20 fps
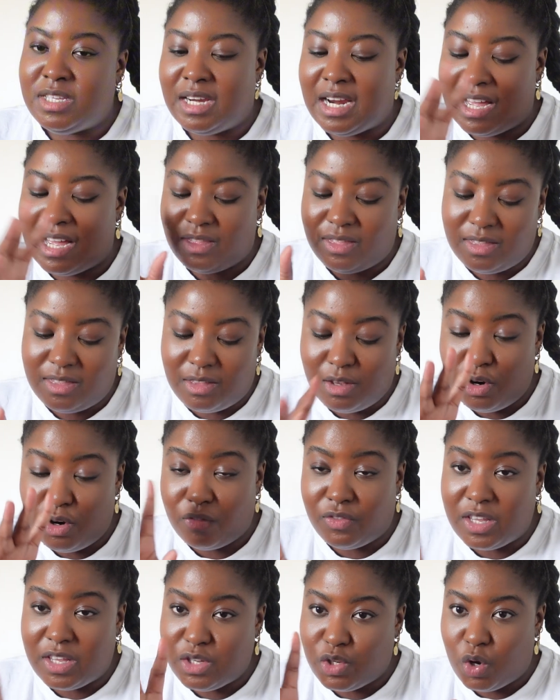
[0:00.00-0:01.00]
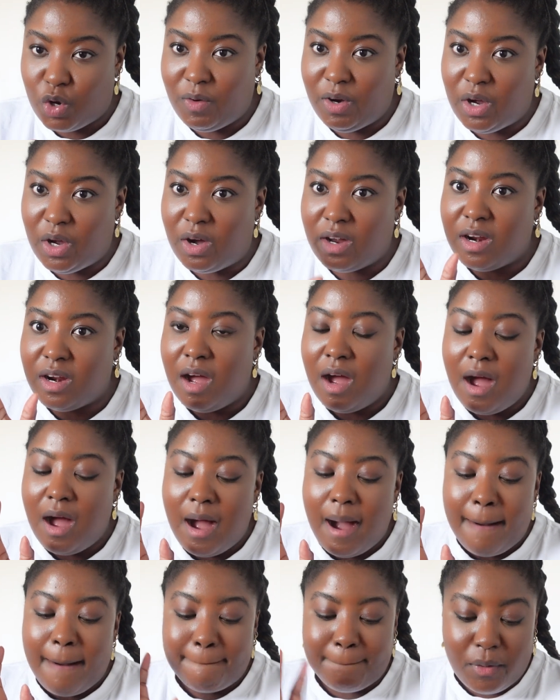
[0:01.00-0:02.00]
and had a lot of things going on.
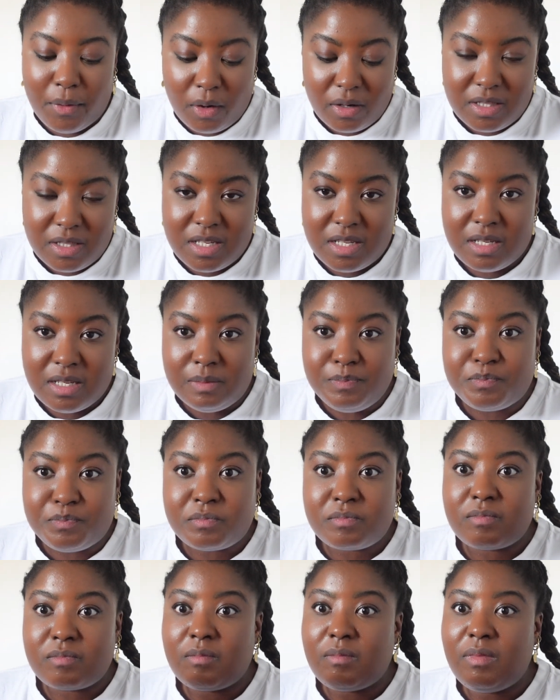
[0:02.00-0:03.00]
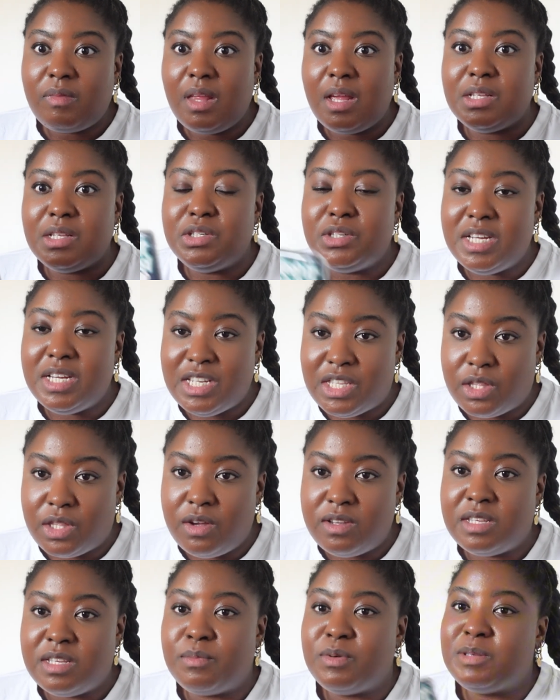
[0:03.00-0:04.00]
But today's
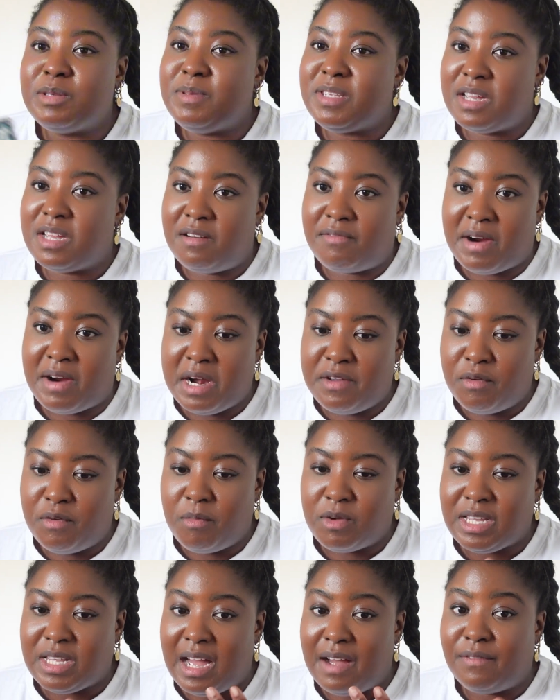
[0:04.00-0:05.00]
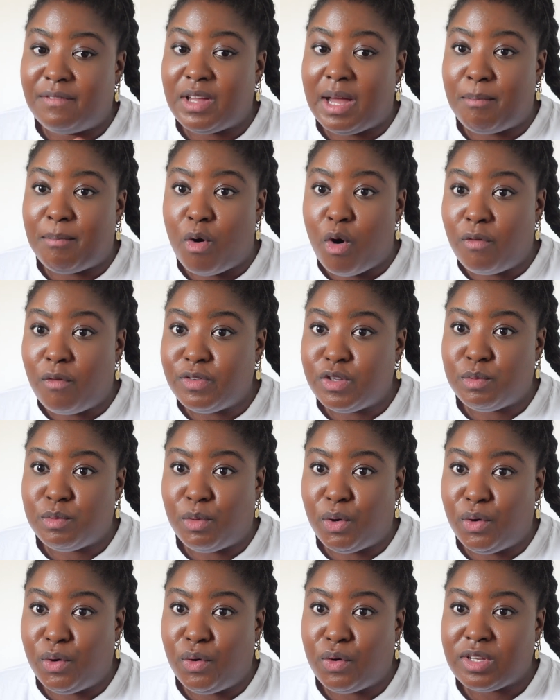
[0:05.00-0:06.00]
Thursday, but it's basically Friday for me, so I'm off
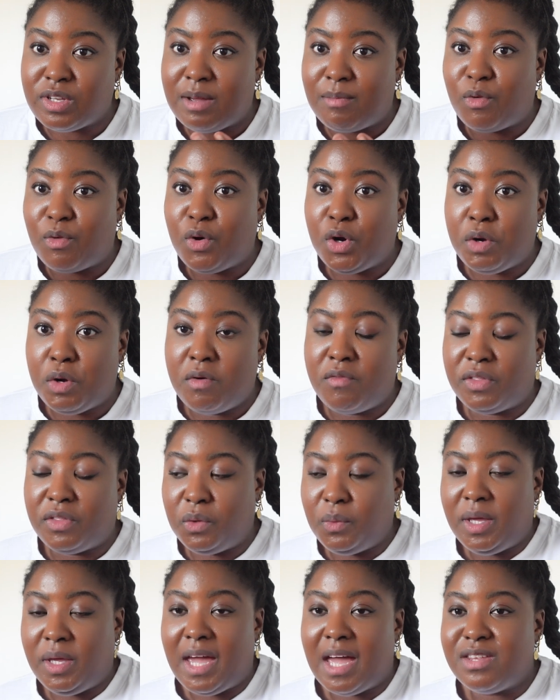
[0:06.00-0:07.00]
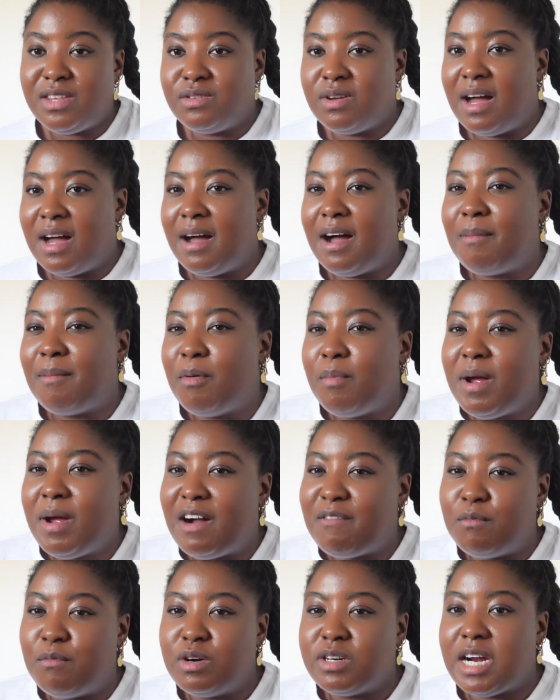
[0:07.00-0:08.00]
tomorrow because I'm going away for the weekend, so I probably
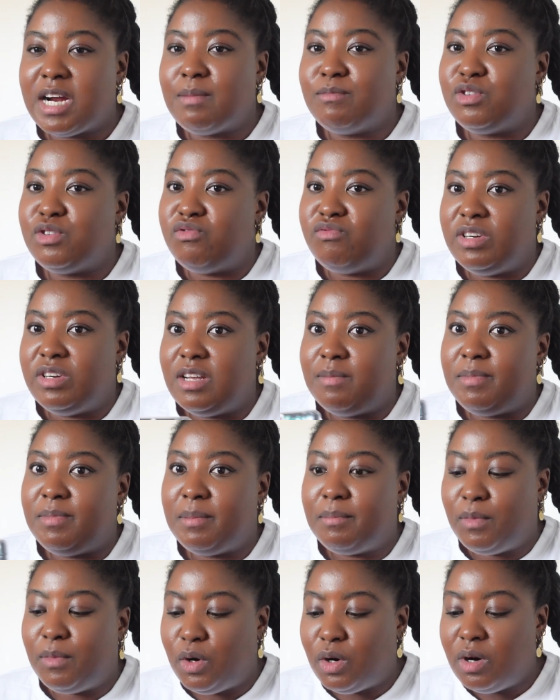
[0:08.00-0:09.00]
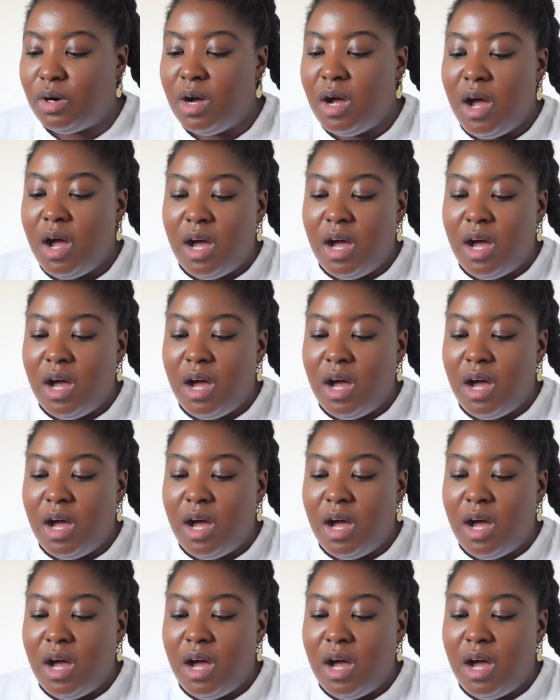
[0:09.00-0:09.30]
have more time to read a bit more.